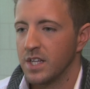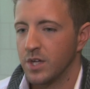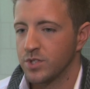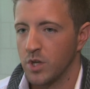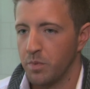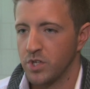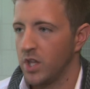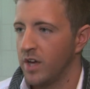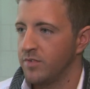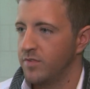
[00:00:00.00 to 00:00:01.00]
There's so much
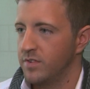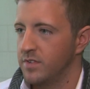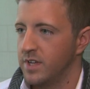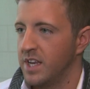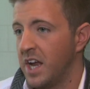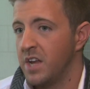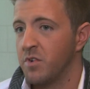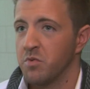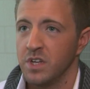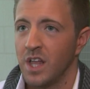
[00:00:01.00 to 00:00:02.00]
life, and I
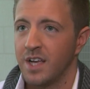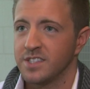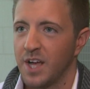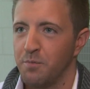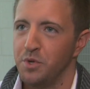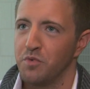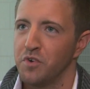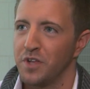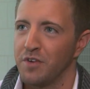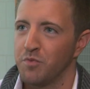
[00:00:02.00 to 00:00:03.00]
never realized how
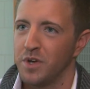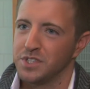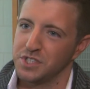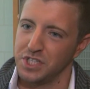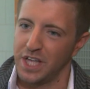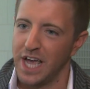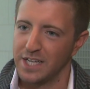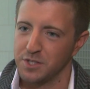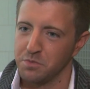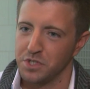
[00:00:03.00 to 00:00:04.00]
beautiful life was until I
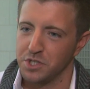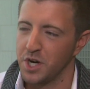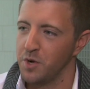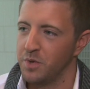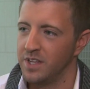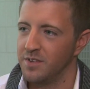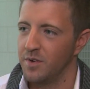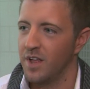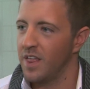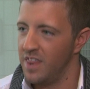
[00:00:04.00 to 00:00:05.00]
had someone to share it with
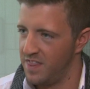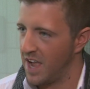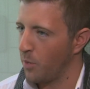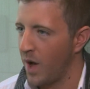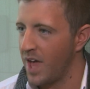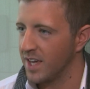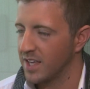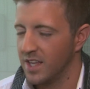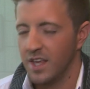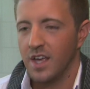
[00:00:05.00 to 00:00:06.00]
in that way.
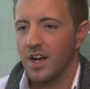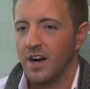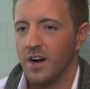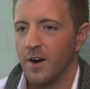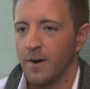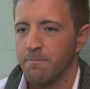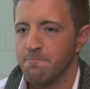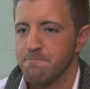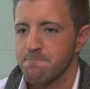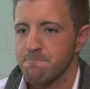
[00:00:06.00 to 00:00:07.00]

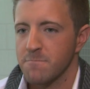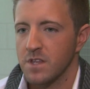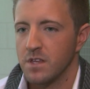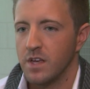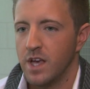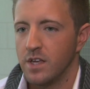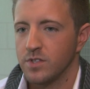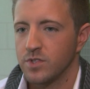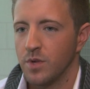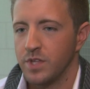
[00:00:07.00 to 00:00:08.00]
Um,
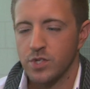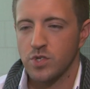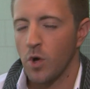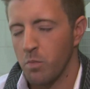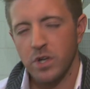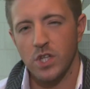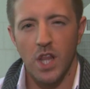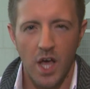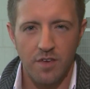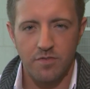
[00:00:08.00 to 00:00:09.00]
so there's so much
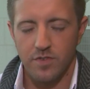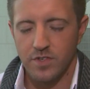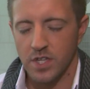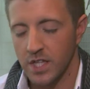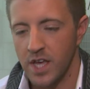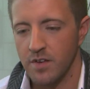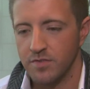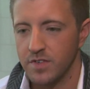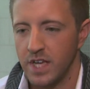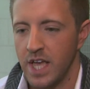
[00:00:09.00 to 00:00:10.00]
life to
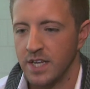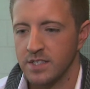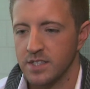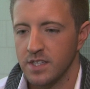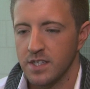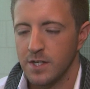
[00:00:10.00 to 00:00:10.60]
live, and